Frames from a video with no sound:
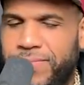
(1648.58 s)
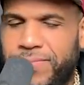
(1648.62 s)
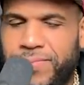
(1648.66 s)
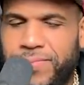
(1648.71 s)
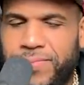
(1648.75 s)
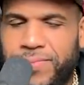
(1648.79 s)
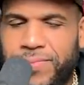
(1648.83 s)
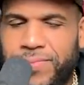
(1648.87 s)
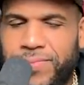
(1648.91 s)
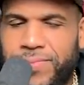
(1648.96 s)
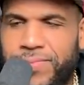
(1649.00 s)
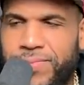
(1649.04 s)

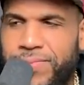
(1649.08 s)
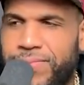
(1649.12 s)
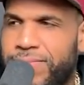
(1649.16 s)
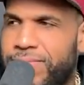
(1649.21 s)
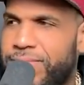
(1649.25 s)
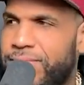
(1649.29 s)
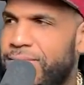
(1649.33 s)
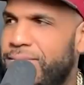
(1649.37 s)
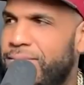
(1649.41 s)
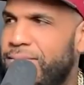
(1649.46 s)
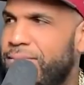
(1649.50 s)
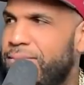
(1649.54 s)

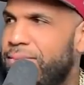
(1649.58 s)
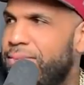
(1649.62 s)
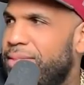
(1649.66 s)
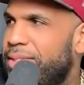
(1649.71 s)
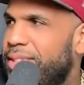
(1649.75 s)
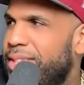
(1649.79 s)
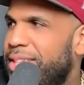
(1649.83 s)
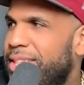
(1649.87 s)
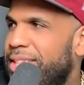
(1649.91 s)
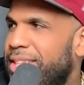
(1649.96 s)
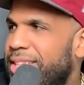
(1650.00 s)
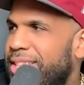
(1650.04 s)

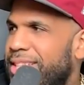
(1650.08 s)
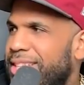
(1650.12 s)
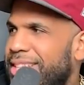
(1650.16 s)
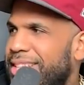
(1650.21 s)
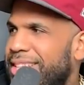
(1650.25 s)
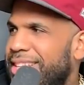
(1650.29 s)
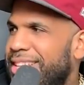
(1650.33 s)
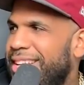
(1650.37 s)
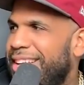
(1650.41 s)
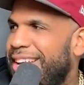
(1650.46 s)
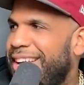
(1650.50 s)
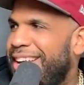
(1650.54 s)

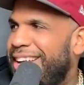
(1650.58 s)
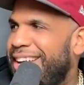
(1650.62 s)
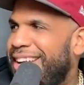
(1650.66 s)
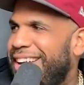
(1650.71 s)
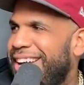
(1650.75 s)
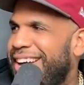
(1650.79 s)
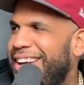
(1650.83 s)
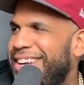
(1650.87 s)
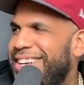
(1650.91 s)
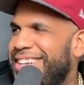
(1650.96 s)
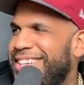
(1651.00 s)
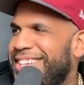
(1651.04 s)

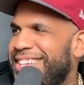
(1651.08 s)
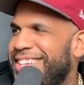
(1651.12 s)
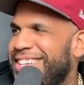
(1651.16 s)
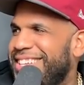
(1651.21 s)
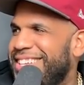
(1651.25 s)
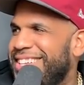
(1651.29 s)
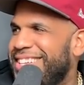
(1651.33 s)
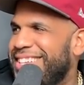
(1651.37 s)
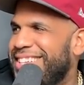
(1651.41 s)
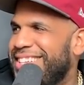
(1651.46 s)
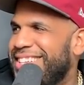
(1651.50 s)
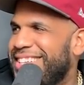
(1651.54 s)

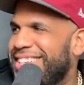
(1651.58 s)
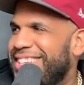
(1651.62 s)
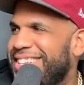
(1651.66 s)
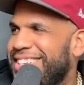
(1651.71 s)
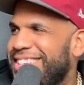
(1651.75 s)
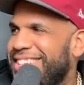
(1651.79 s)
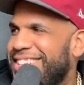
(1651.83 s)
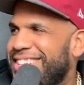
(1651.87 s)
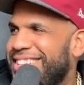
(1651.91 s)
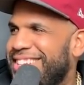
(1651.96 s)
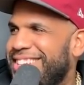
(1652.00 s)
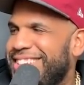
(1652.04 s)

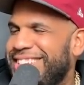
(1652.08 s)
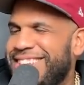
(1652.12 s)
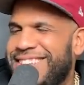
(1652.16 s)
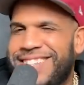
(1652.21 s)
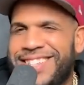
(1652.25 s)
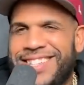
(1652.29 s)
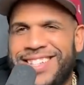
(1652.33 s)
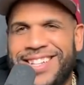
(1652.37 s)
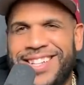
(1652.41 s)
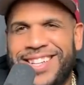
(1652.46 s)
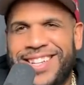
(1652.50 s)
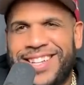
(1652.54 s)

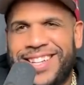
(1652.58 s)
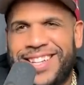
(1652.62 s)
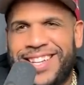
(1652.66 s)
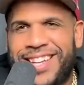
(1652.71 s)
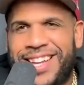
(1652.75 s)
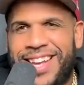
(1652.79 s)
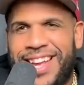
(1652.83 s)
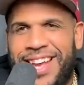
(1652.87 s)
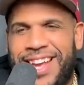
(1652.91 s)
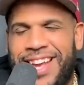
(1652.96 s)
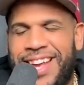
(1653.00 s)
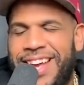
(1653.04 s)

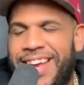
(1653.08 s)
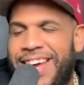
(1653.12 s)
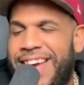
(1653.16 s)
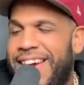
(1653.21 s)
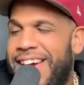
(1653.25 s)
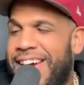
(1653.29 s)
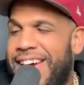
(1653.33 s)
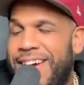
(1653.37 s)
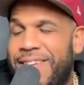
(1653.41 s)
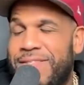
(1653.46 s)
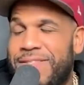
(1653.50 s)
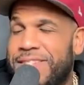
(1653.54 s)

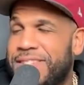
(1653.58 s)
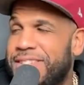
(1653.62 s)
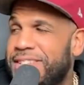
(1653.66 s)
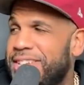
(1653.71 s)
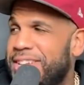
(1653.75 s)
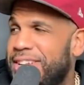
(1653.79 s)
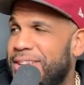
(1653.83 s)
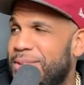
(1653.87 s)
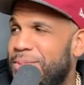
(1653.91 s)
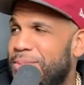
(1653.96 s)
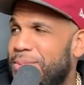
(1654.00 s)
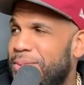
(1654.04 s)

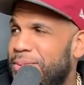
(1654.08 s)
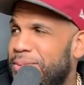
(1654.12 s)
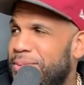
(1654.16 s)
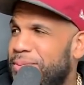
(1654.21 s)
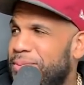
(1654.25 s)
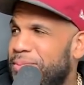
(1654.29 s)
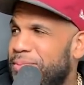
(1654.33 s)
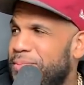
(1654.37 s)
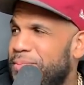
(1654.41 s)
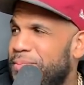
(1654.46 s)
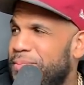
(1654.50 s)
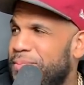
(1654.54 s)

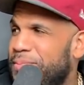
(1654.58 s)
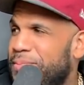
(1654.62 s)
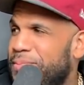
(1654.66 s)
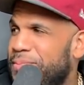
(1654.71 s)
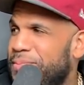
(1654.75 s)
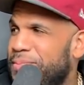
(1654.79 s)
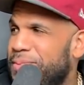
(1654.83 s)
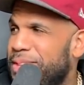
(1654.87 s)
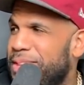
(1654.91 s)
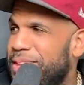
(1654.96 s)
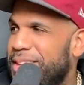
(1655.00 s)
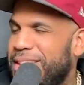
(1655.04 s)

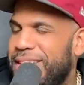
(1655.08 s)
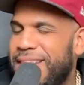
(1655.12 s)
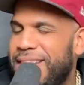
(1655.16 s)
This person isn't speaking.